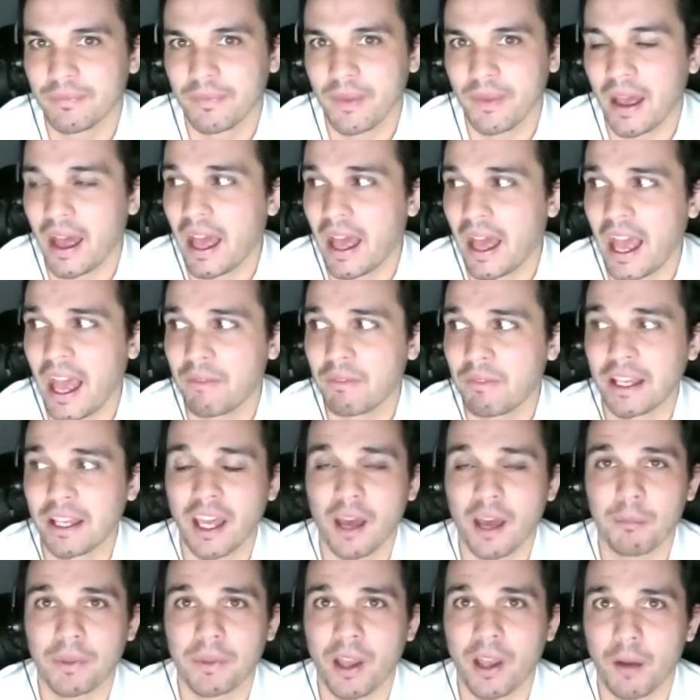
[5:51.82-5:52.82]
I haven't
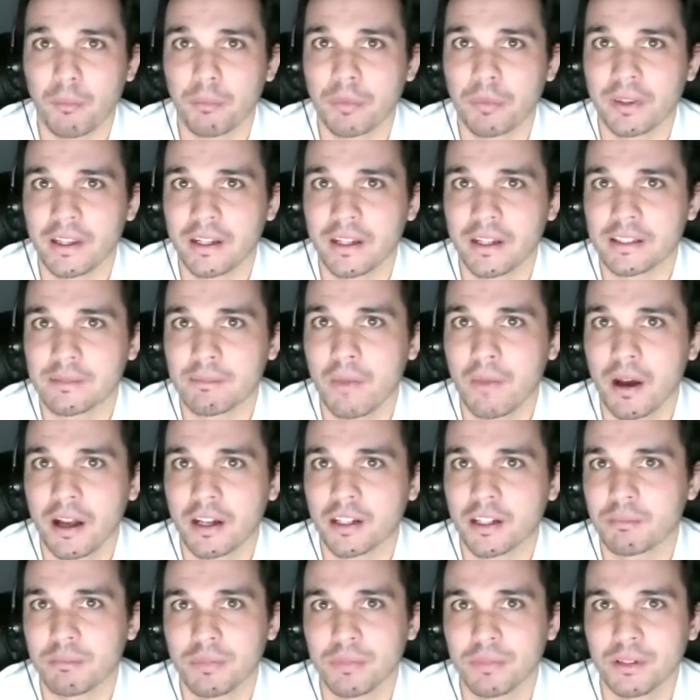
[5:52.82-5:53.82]
kept up with it as
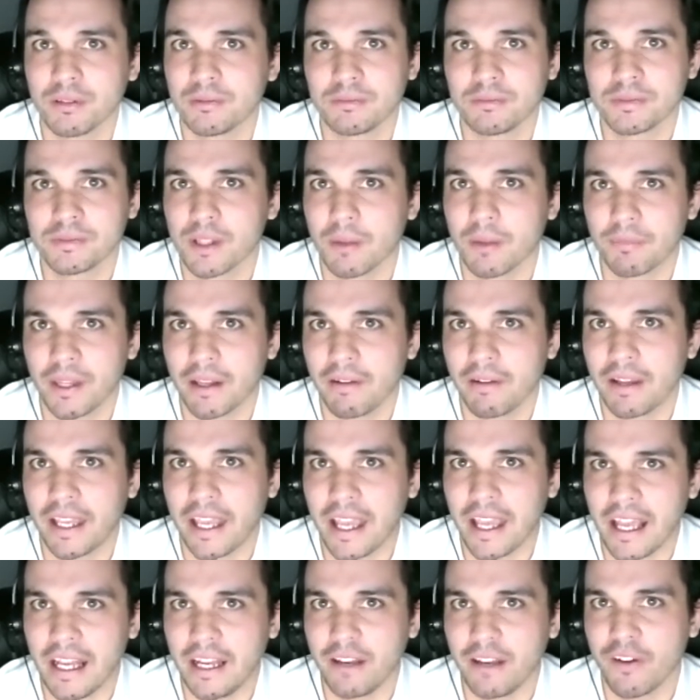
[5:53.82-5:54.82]
much, but something
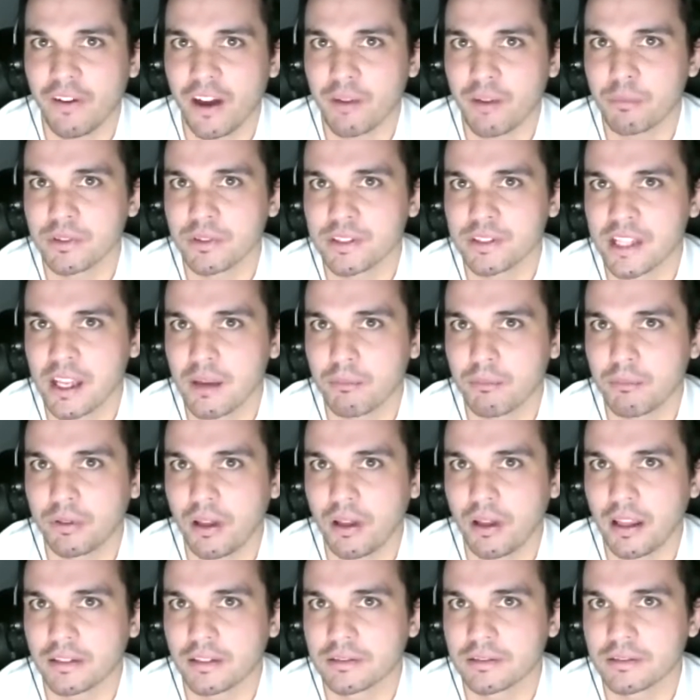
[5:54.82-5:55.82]
like 85%
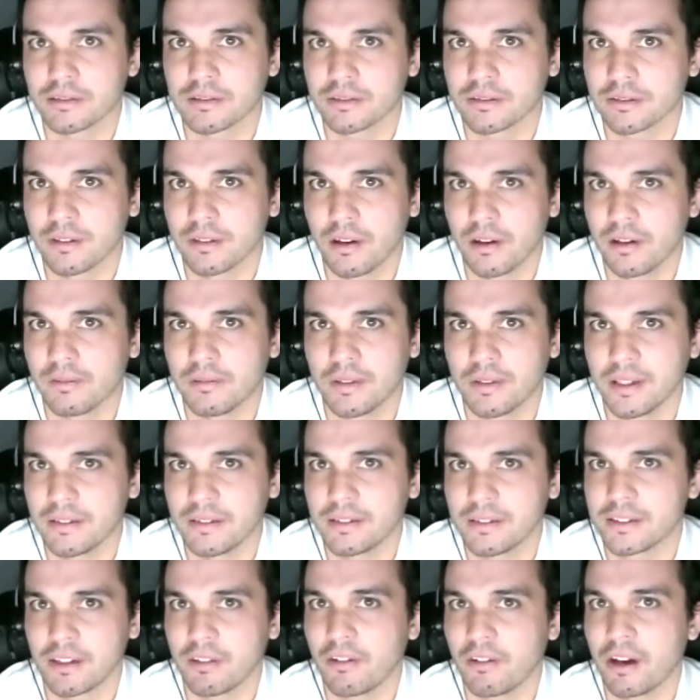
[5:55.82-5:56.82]
plus,
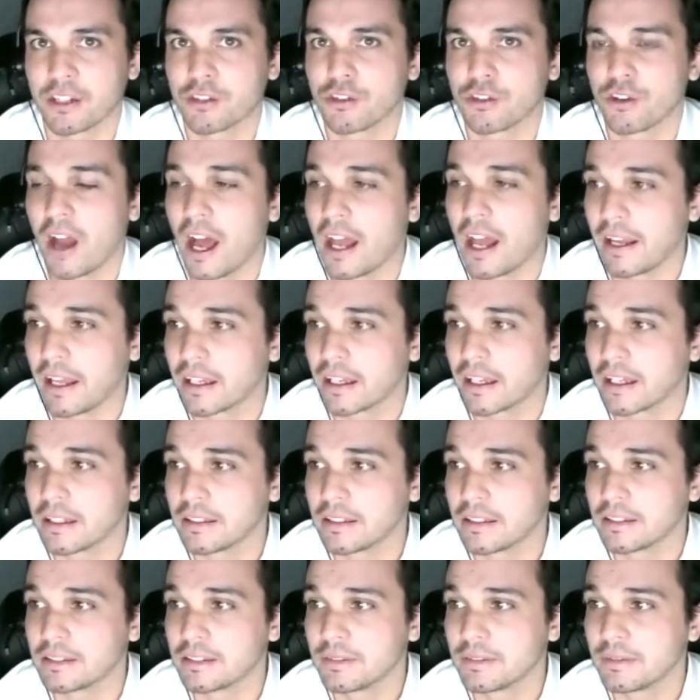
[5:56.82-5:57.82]
it's electronic.
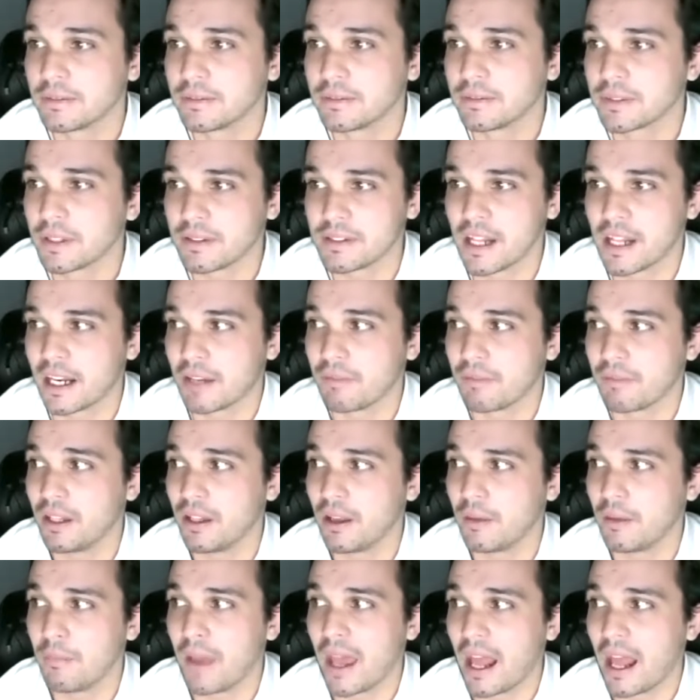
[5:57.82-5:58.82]
So it's not even
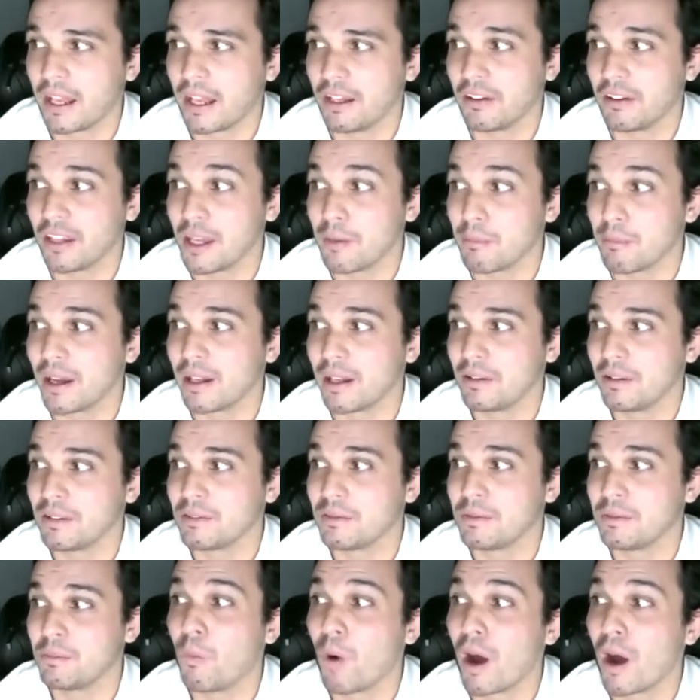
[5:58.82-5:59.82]
done manually. But
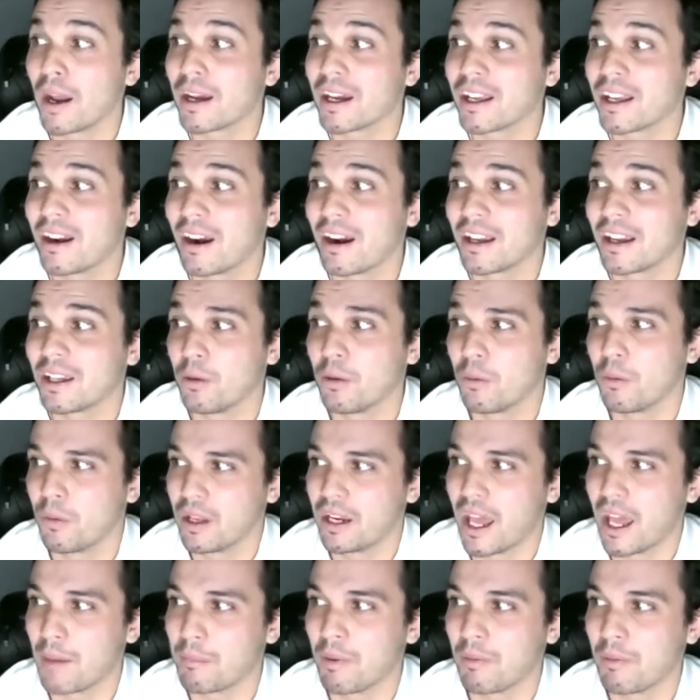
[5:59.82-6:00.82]
one could argue
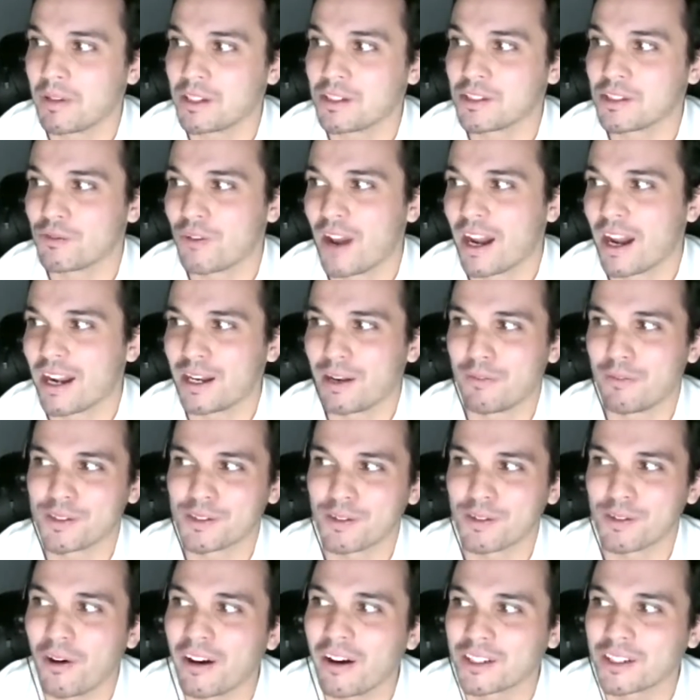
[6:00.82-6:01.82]
what happened, which is Reddit, if
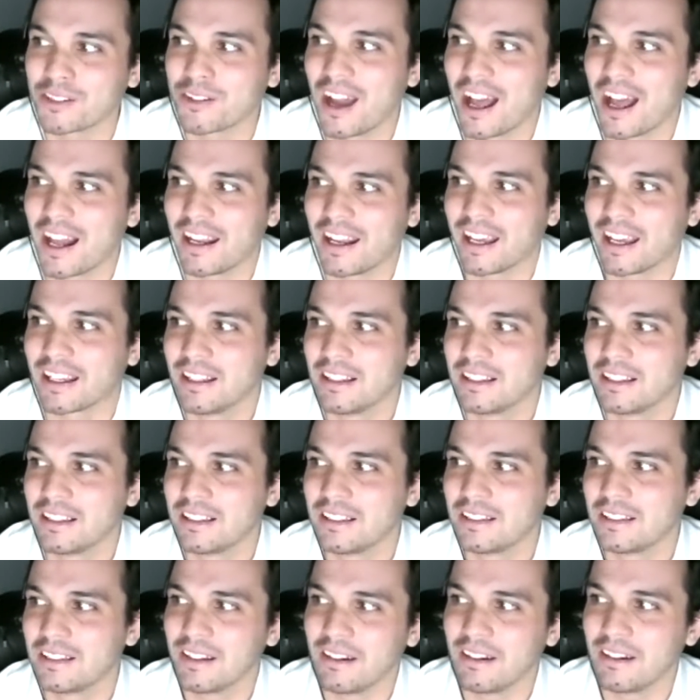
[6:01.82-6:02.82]
it's all electronic. There